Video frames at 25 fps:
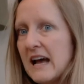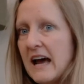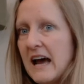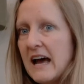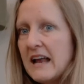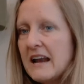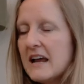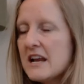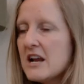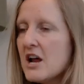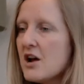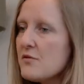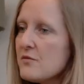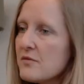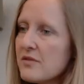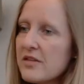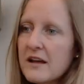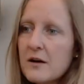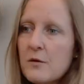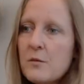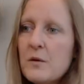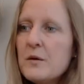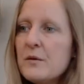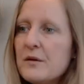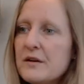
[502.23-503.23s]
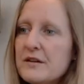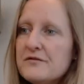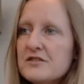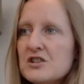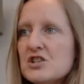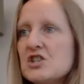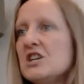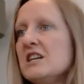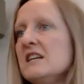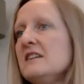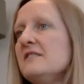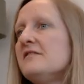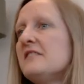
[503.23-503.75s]
And I don't think we would have
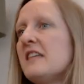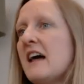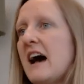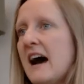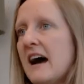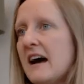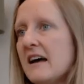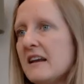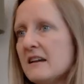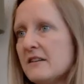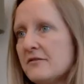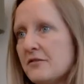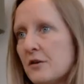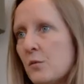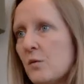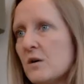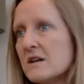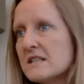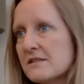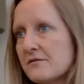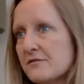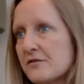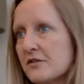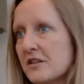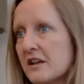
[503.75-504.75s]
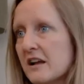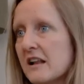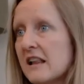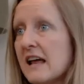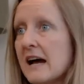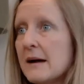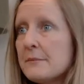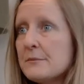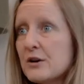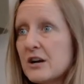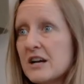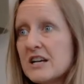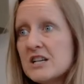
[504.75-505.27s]
achieved that if it wasn't for the
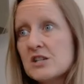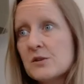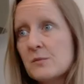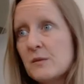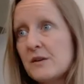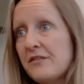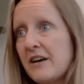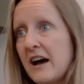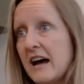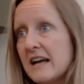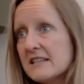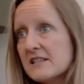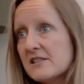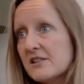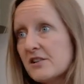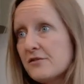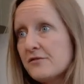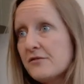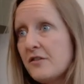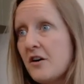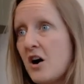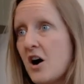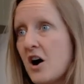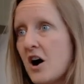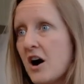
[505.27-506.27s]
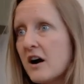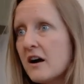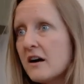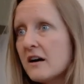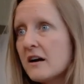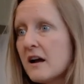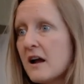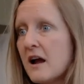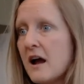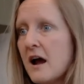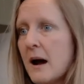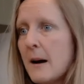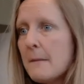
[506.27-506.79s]
collaboration we've had so far.